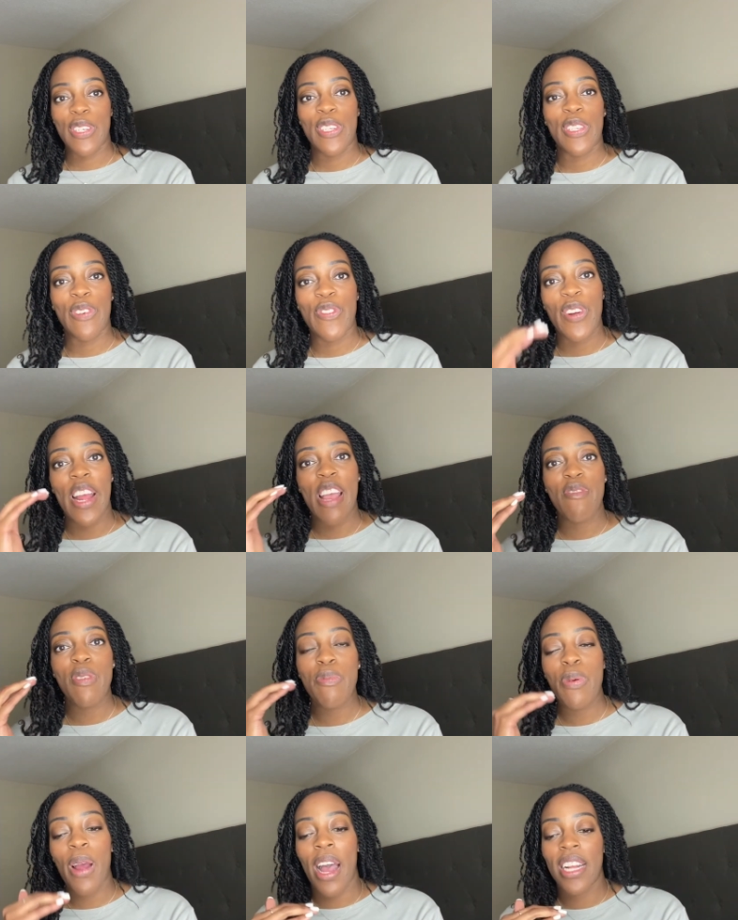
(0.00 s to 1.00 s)
So for every
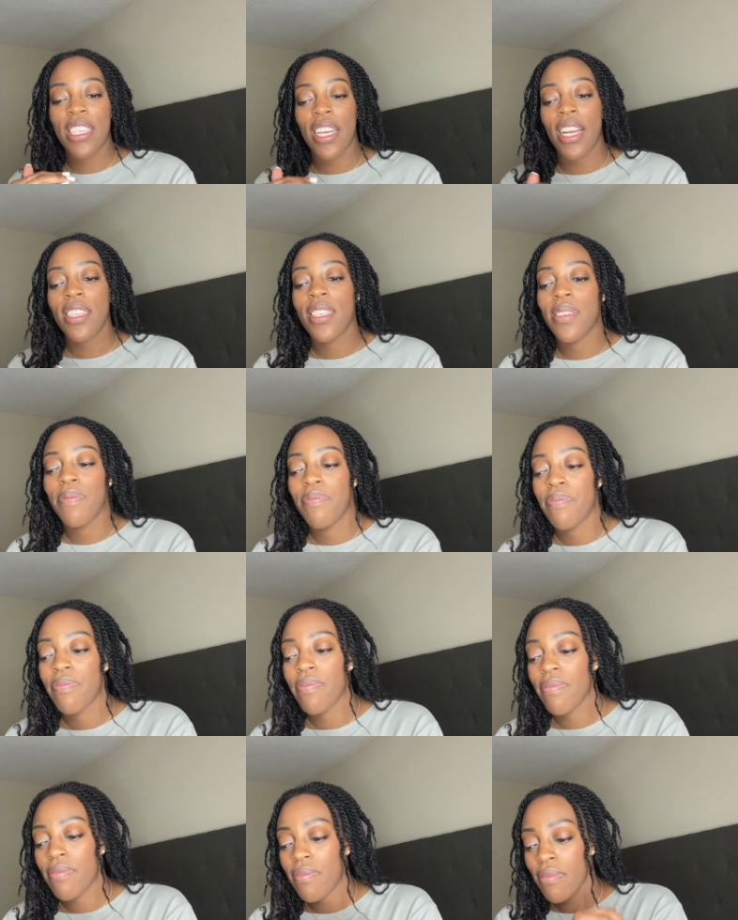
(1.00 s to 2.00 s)
project,
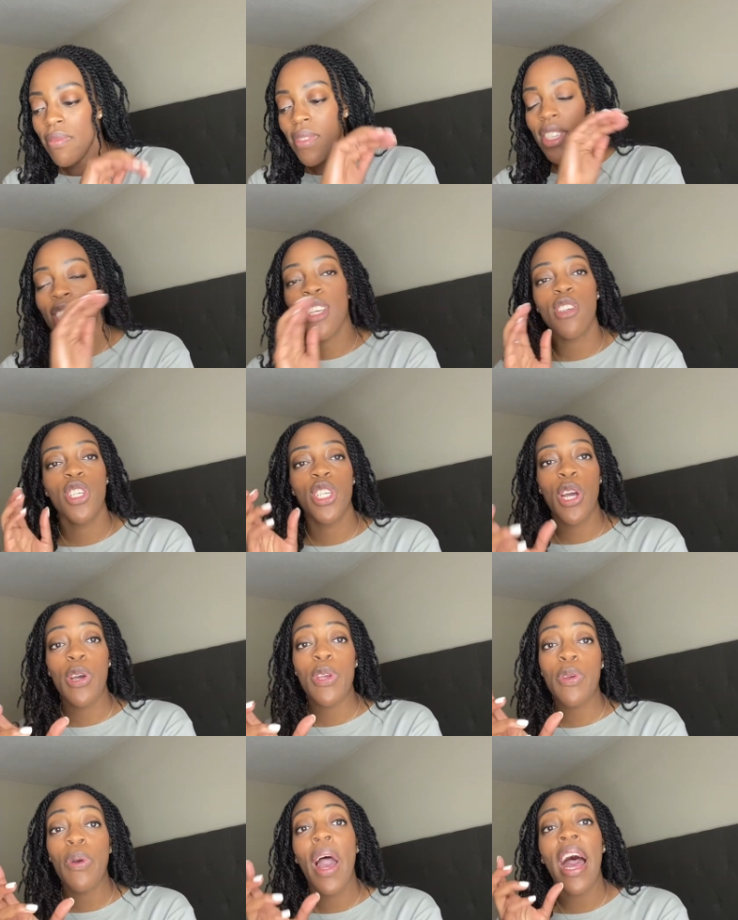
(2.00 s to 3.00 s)
they'll show
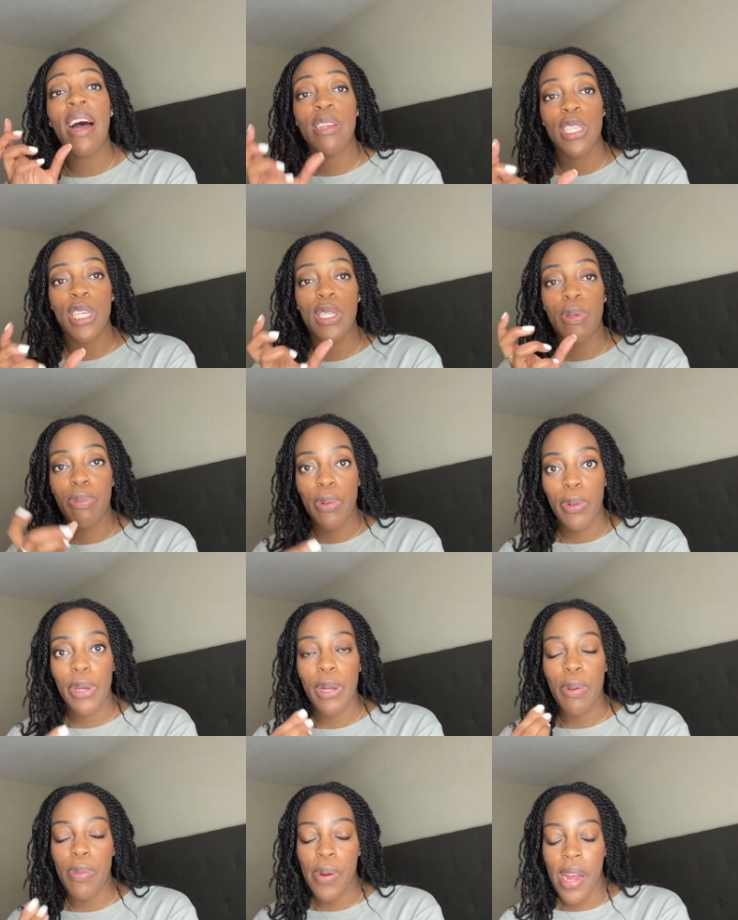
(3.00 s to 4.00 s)
you how to deploy
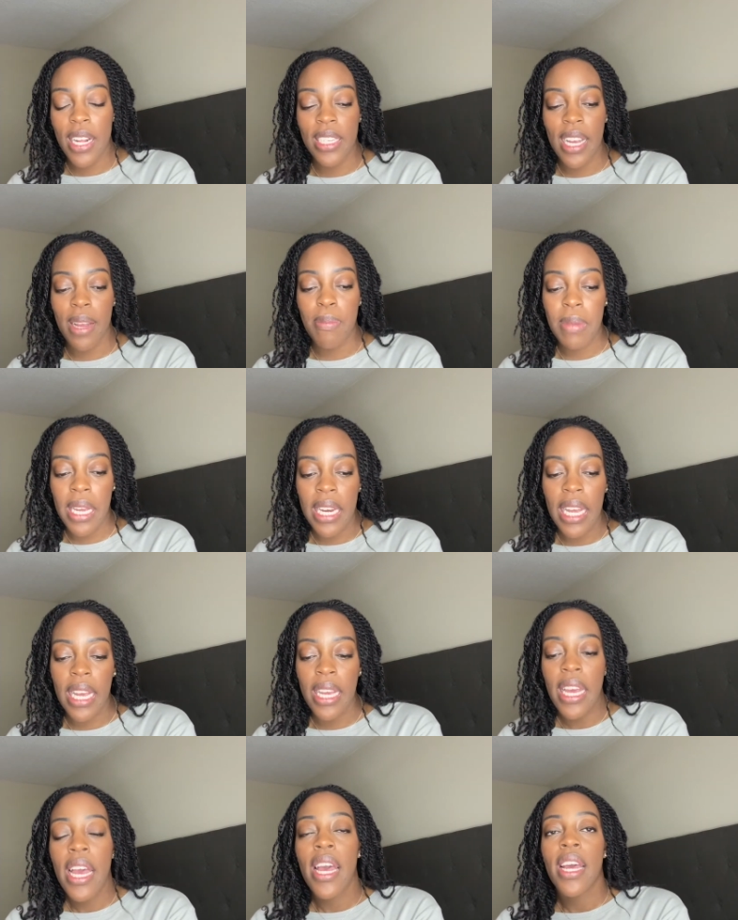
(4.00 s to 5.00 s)
your project,
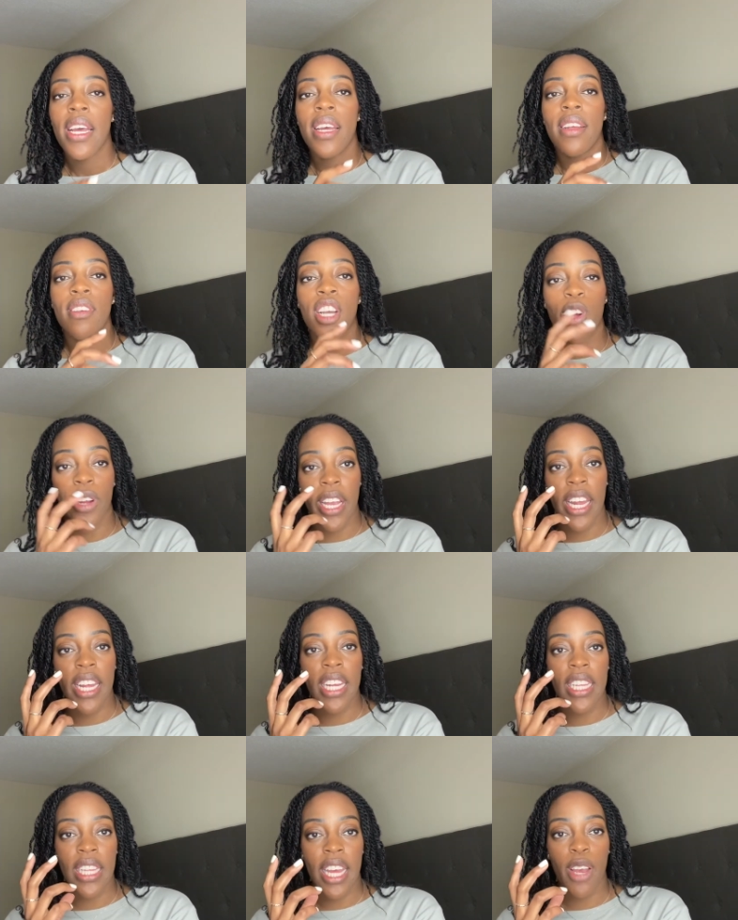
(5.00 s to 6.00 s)
meaning creating
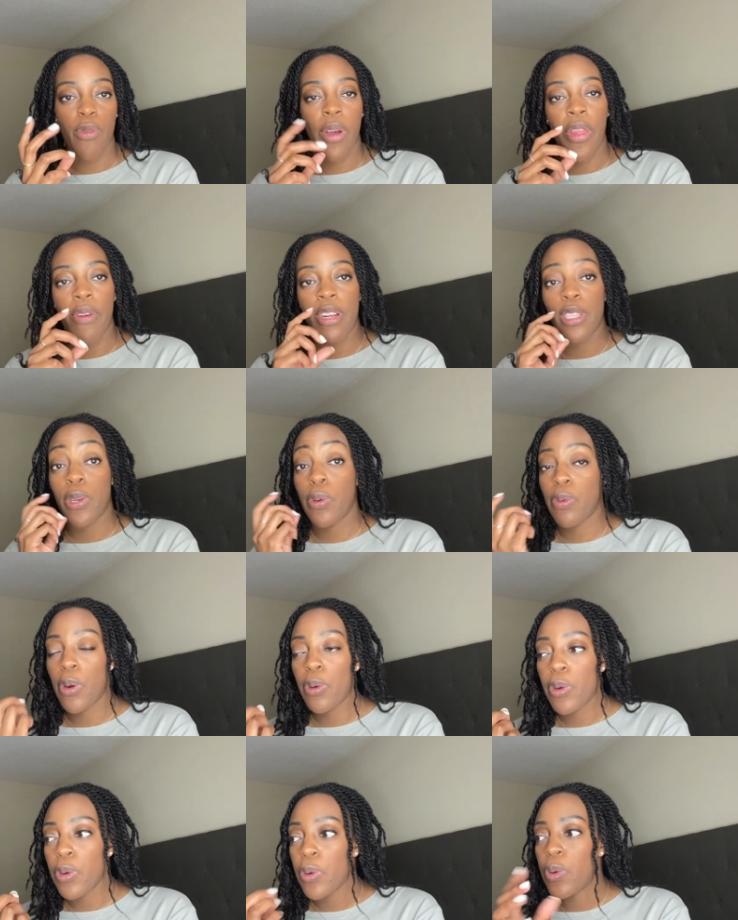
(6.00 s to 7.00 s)
a link, whether it's
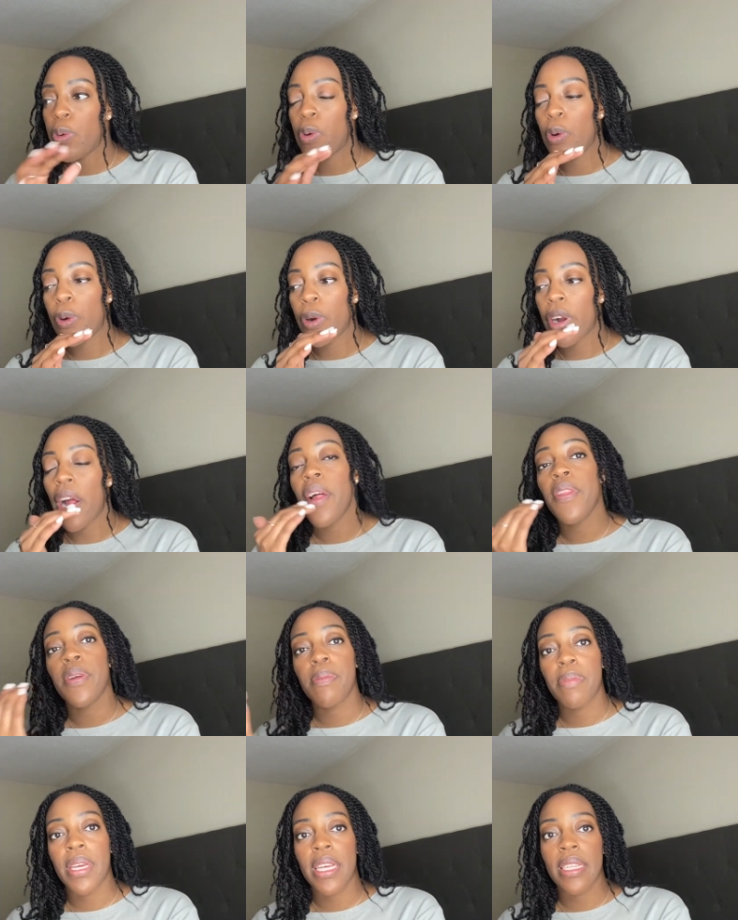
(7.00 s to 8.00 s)
Heroku or other
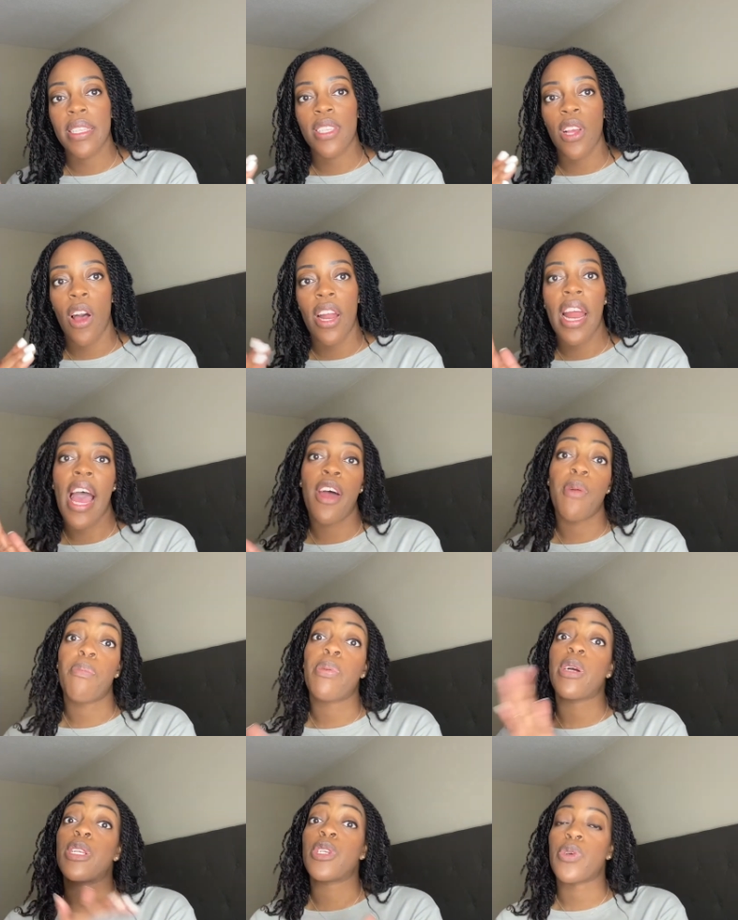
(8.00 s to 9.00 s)
means on how to
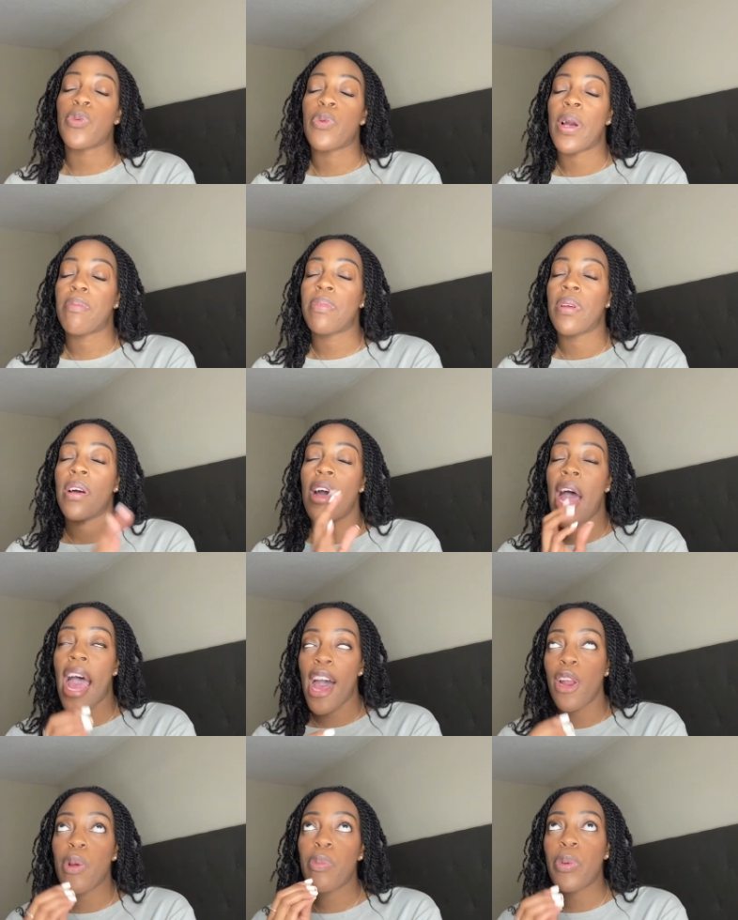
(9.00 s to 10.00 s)
put your web,
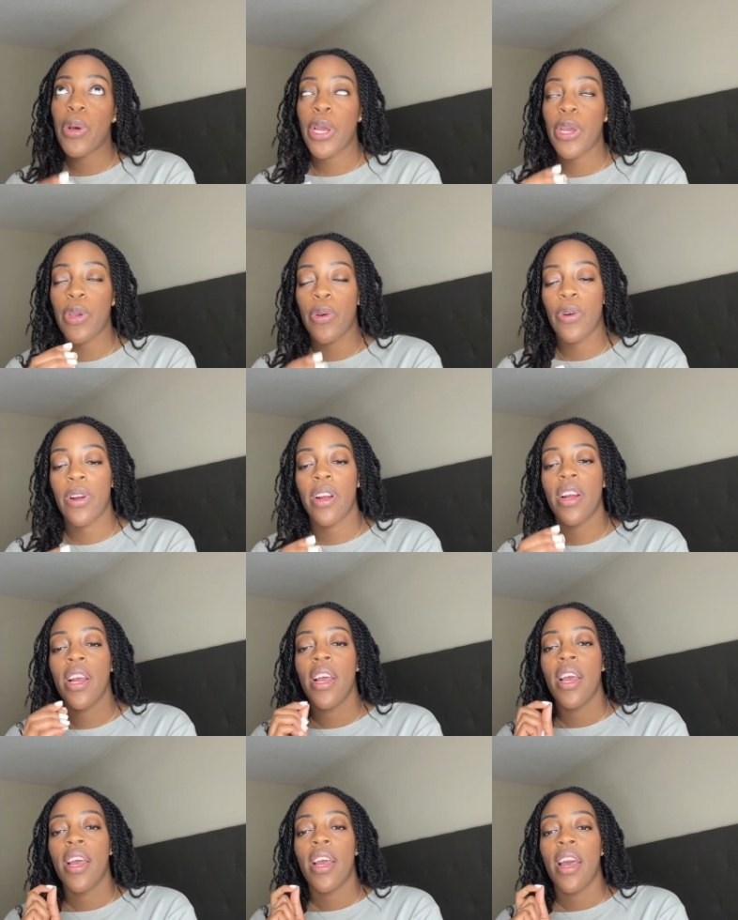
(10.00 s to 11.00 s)
how to put your,
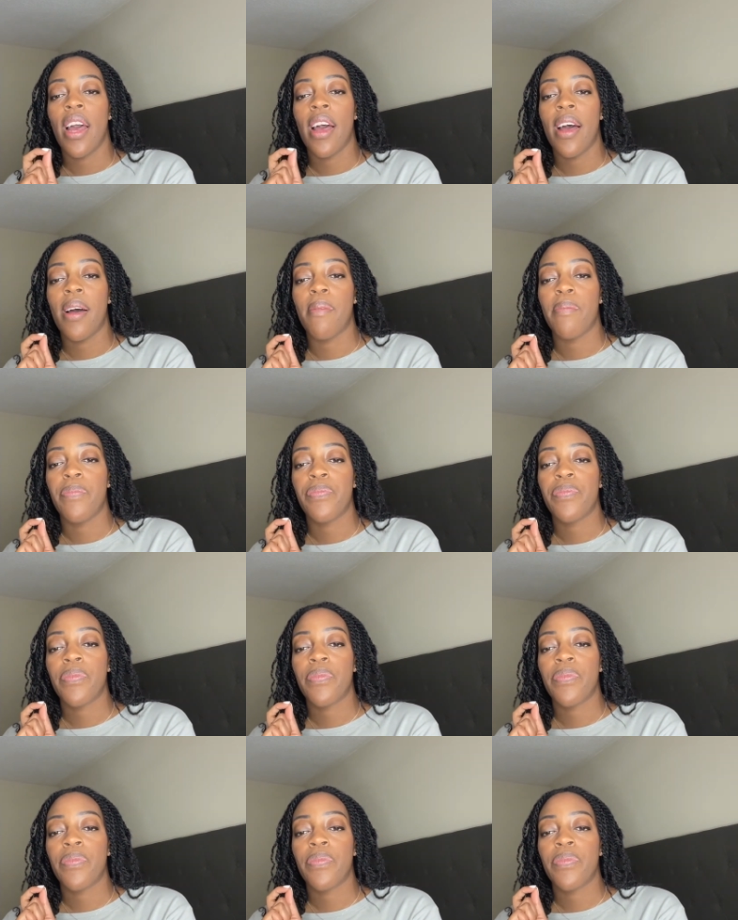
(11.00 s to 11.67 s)
um,